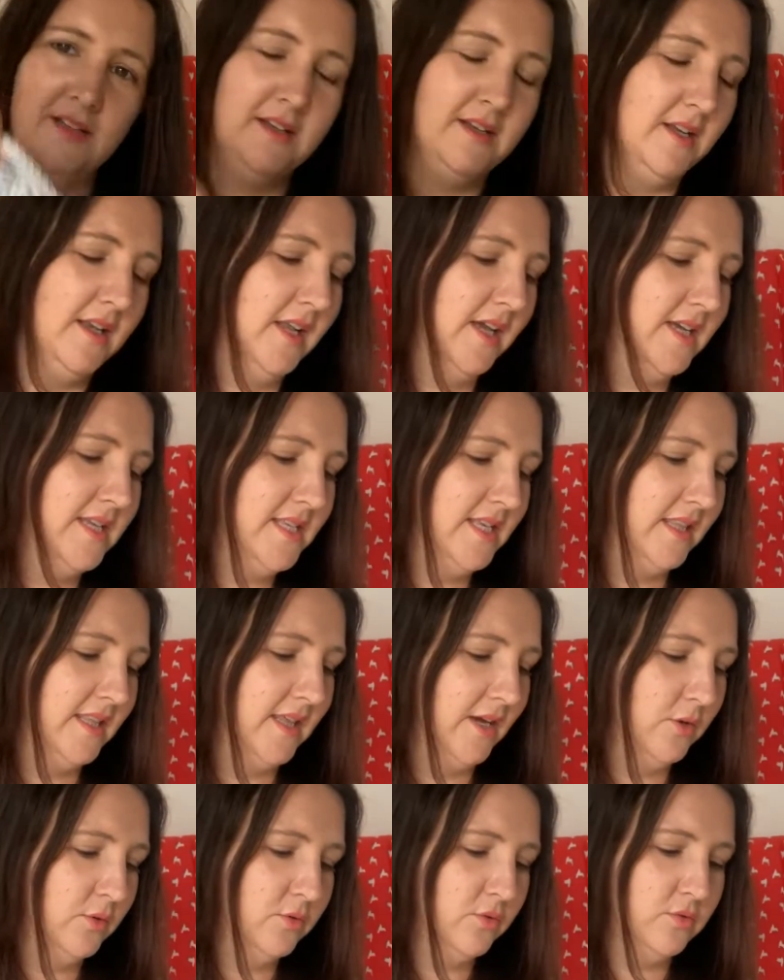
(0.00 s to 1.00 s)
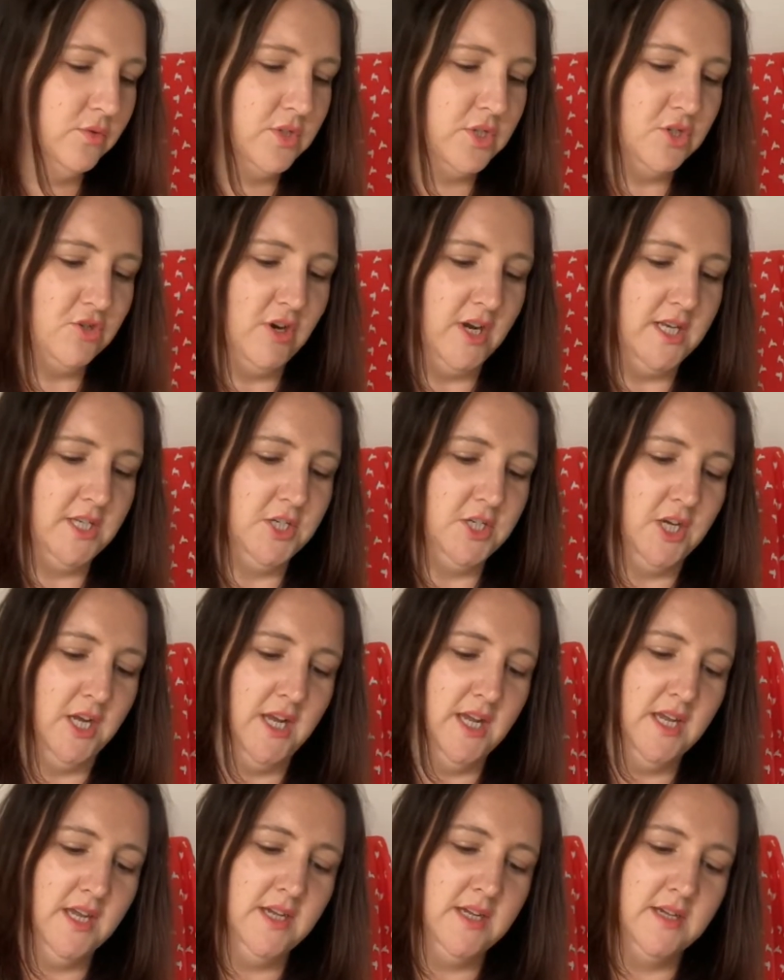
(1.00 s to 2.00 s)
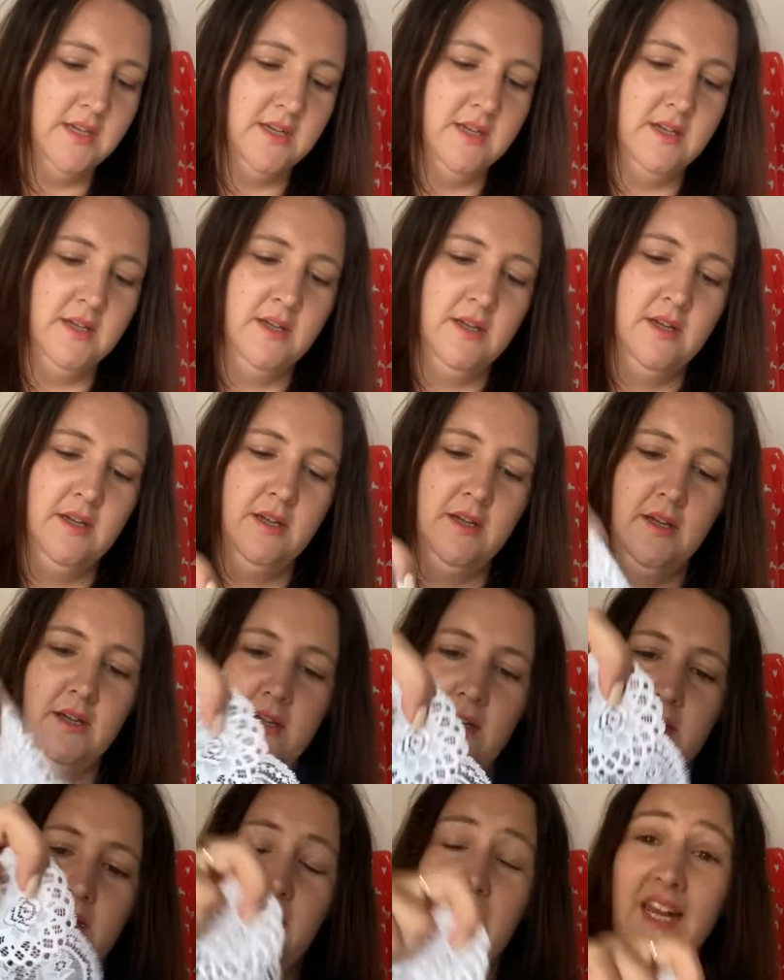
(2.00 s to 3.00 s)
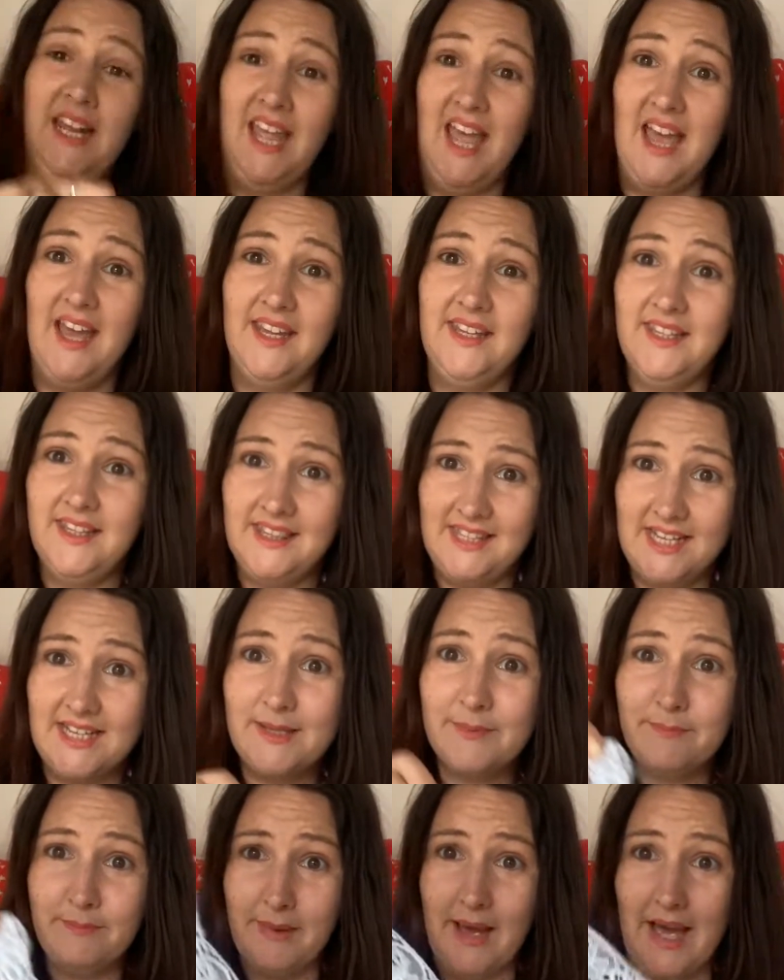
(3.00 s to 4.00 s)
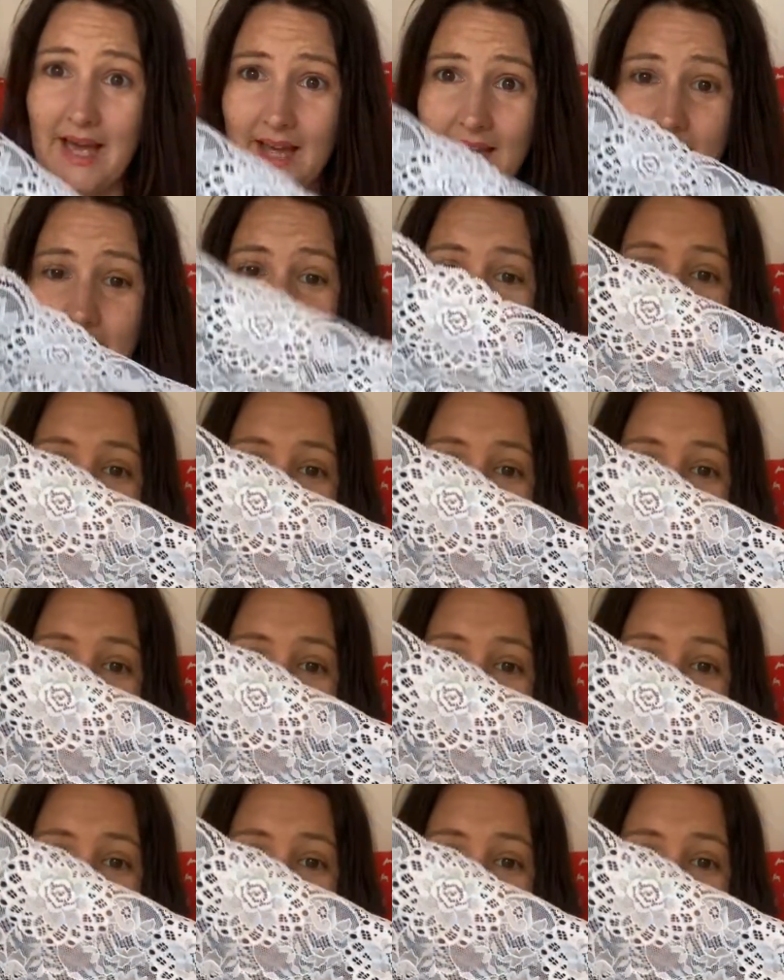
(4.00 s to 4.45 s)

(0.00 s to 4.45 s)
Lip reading: And like I said, they're all stretchy. And again, this bag